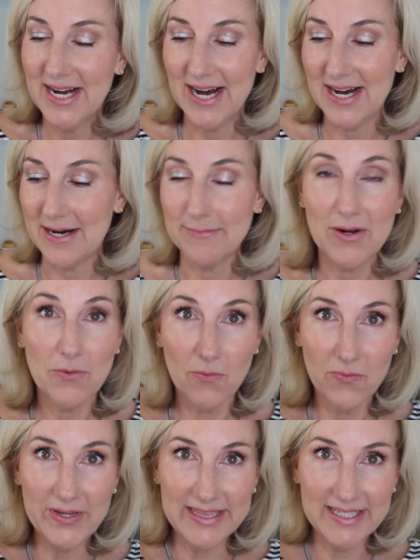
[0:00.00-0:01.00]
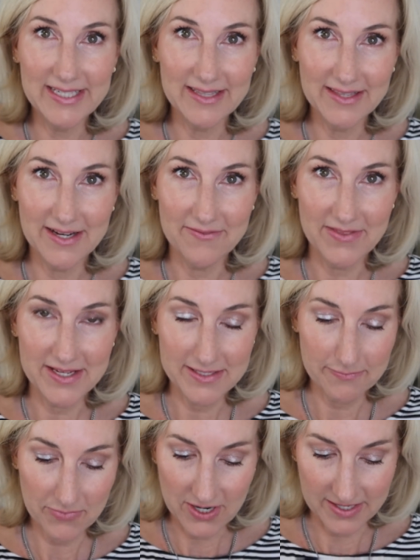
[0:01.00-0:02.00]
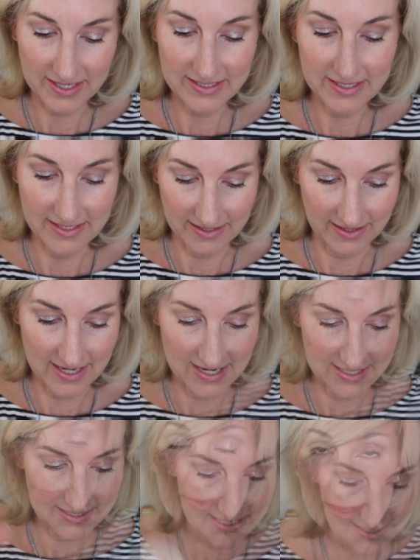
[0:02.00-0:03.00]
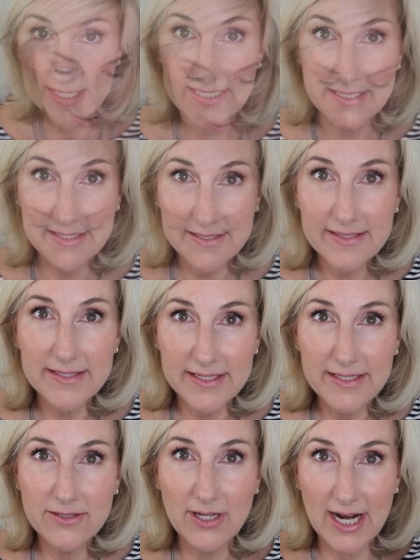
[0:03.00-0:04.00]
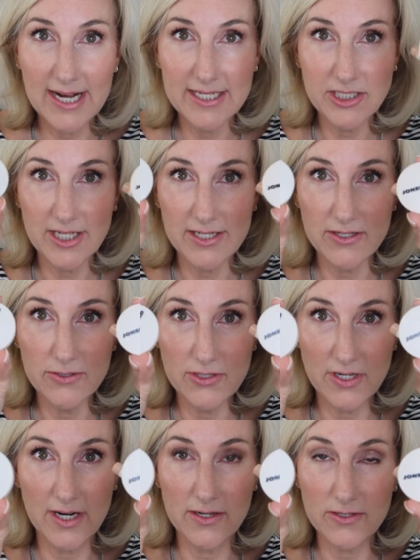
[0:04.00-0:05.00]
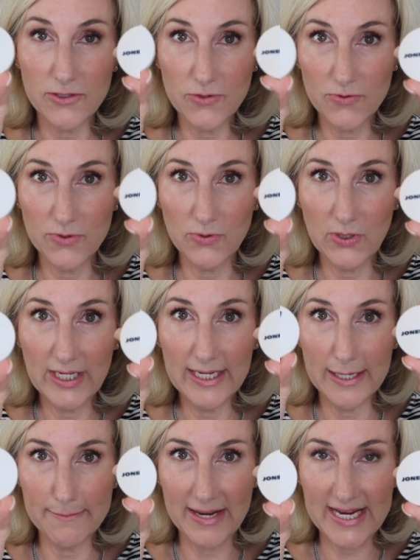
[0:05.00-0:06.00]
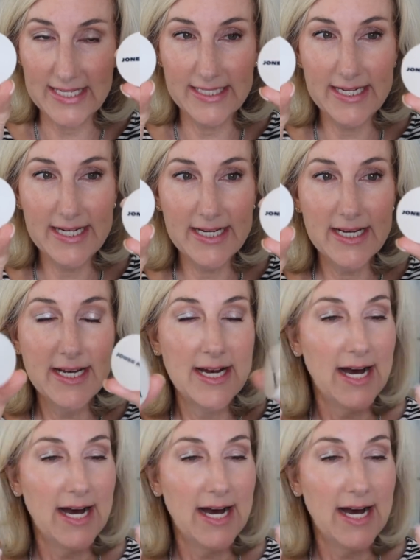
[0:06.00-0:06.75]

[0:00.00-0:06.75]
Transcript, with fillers: Um, really love this product a lot. The single eyeshadows are truly amazing.